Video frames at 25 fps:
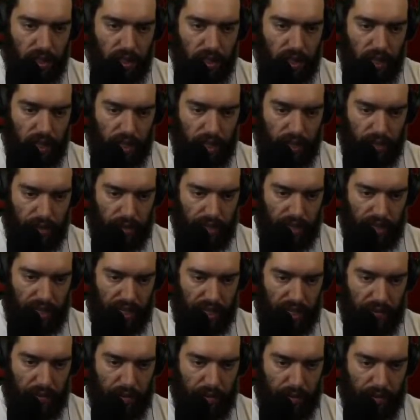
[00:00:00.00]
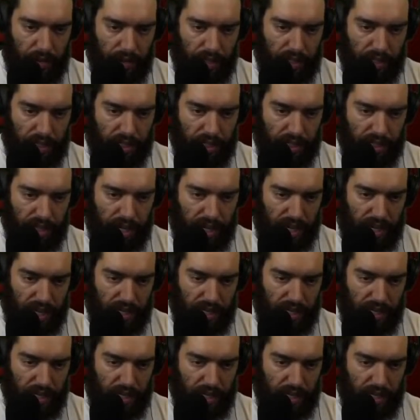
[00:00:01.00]
don't think anyone really
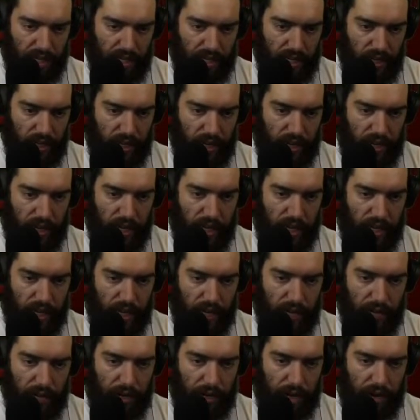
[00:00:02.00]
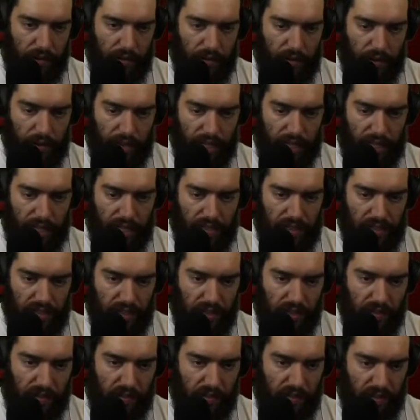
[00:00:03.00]
designed, anyone ever really
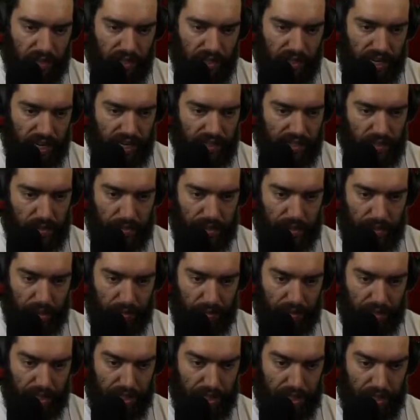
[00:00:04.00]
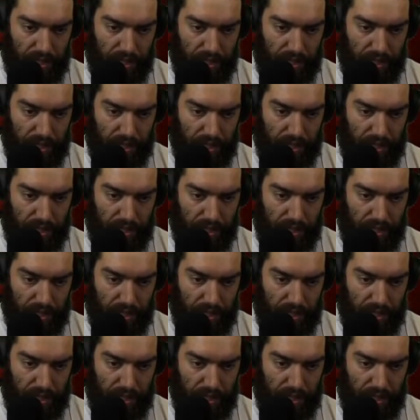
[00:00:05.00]
conceived of an assassin being played